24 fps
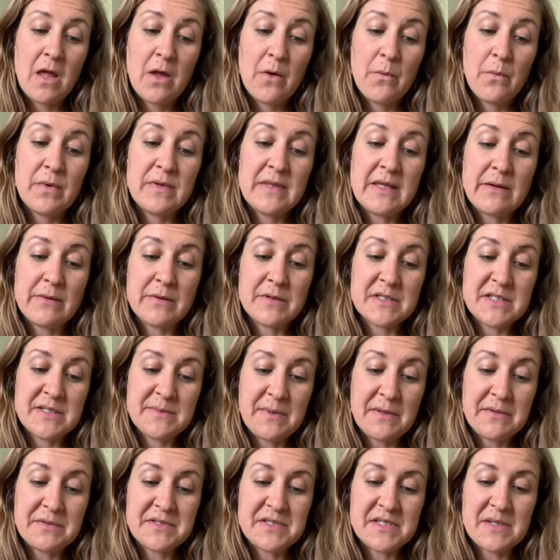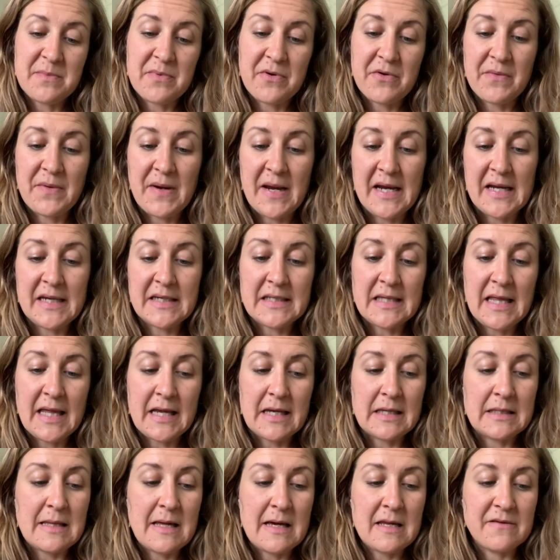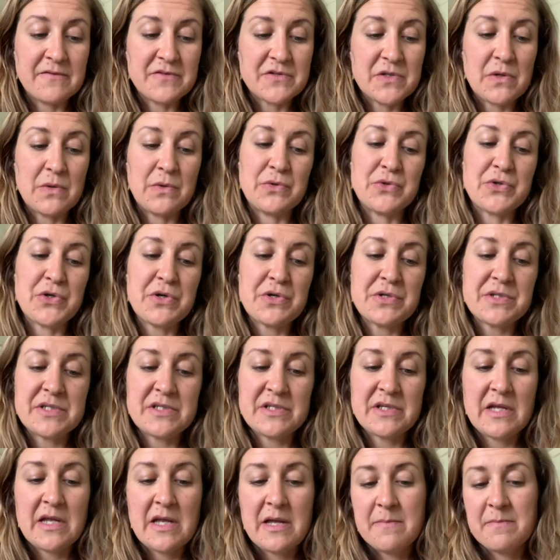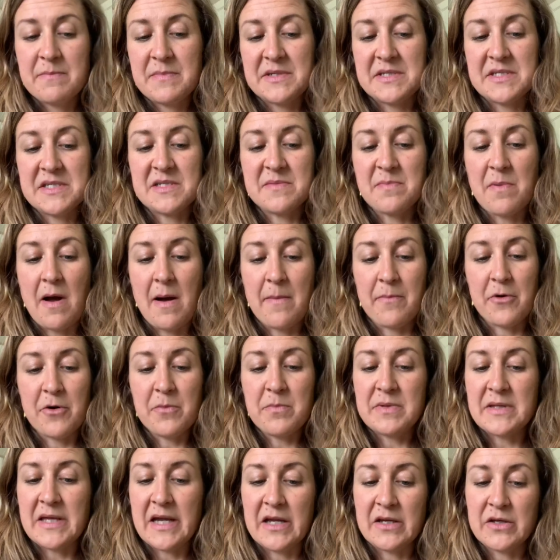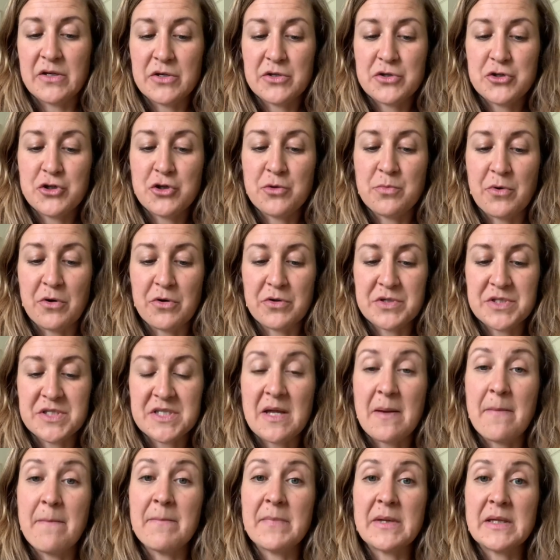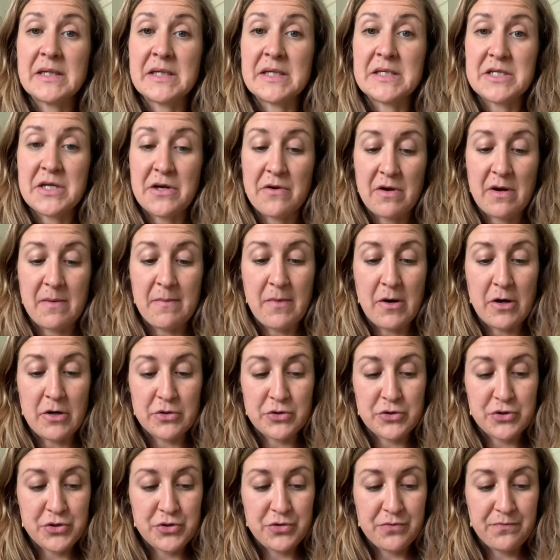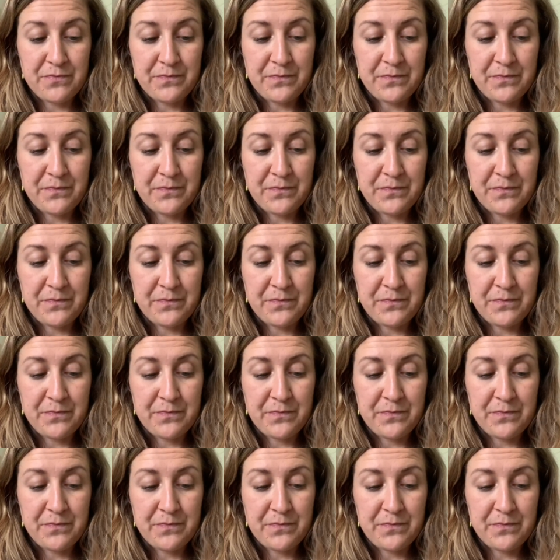When they were supposed to parade like a lot of soldiers, Mrs. Popper played Schubert's Military March.